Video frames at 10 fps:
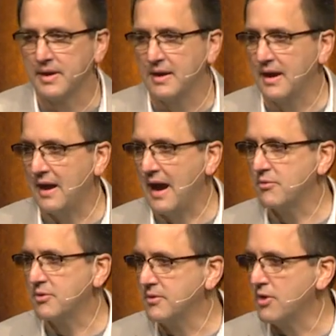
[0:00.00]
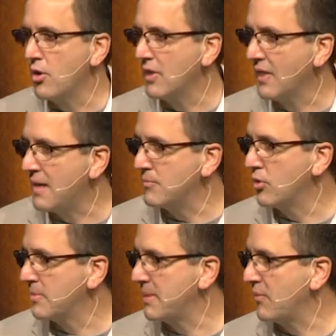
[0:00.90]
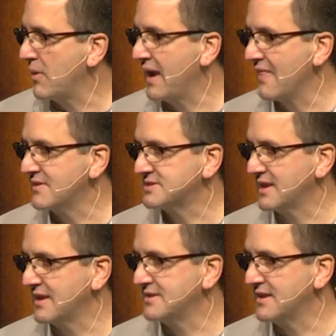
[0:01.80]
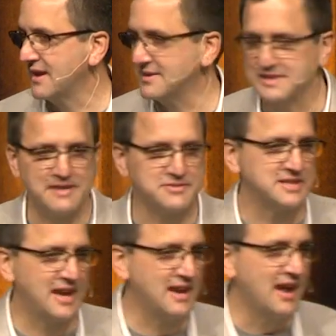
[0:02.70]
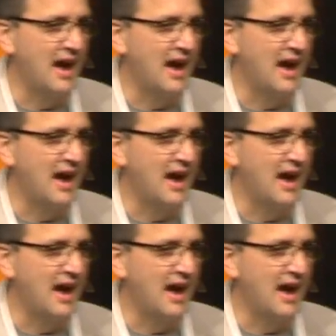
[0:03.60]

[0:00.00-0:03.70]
I would know a lot more about what Alice and Dave said.